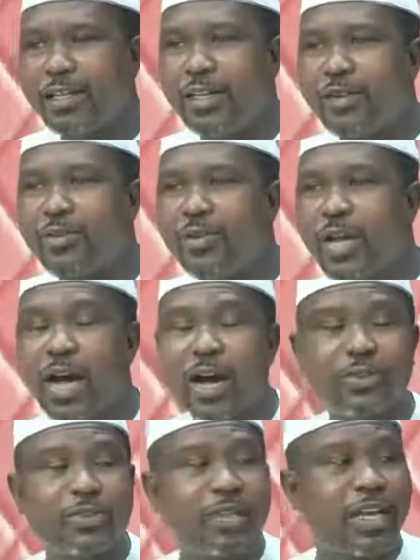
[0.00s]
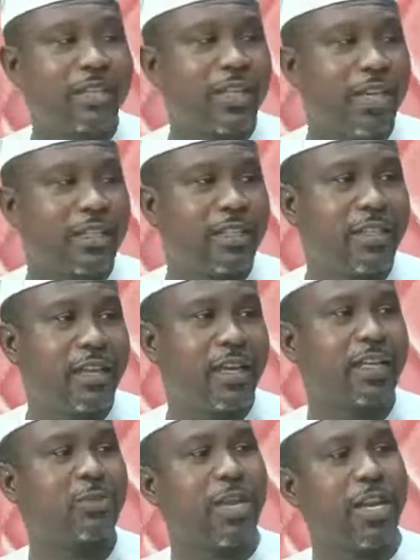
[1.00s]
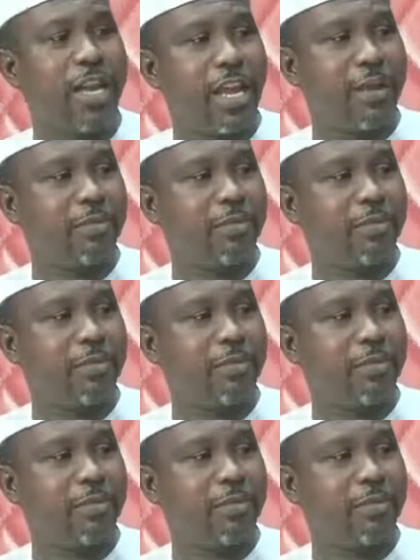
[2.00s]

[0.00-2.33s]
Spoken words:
housing estate that has been named